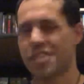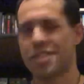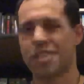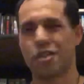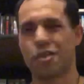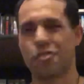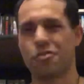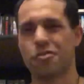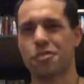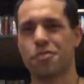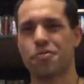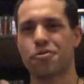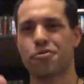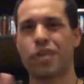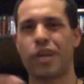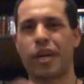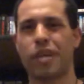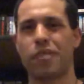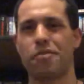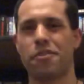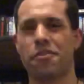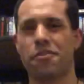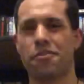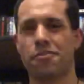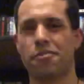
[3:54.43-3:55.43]
So, subscribe
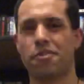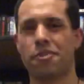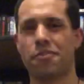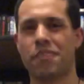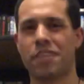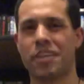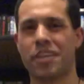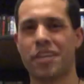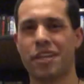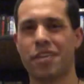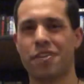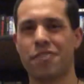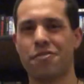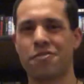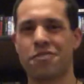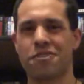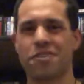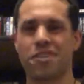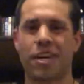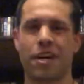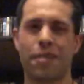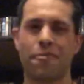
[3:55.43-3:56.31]
to me for more videos.